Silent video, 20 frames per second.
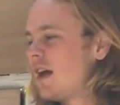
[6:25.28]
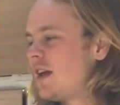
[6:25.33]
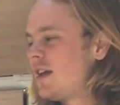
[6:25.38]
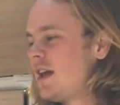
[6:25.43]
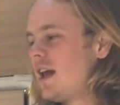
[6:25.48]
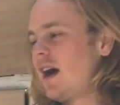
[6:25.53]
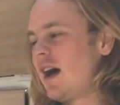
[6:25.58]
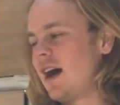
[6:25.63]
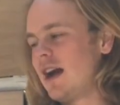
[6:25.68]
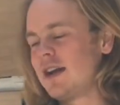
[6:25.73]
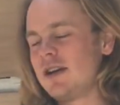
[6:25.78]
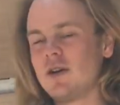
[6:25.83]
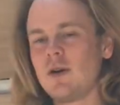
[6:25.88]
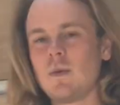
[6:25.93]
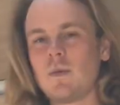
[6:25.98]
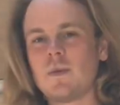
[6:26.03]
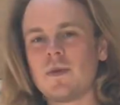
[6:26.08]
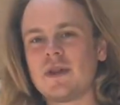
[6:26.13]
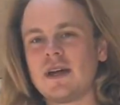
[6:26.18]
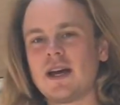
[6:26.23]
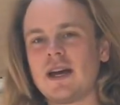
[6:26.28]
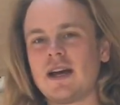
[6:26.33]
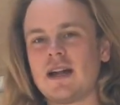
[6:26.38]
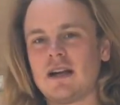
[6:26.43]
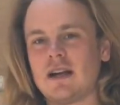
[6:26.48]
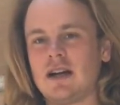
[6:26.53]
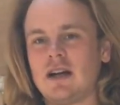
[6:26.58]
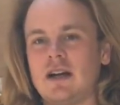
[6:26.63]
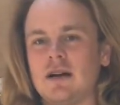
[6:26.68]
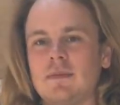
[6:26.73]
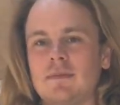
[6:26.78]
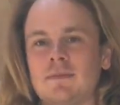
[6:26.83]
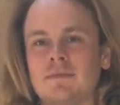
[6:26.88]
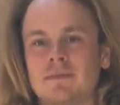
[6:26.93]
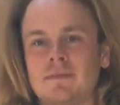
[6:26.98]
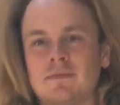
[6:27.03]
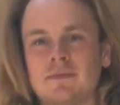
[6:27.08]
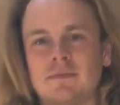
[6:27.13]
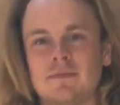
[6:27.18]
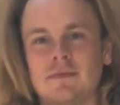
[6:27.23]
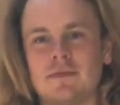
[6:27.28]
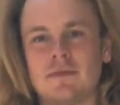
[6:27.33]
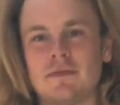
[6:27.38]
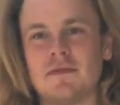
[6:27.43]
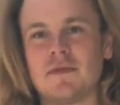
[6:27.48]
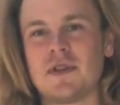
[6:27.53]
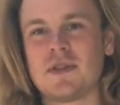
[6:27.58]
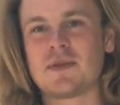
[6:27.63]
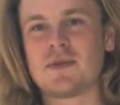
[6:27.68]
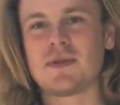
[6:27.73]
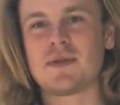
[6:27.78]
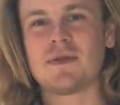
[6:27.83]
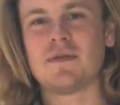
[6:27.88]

Yeah, I hope that this was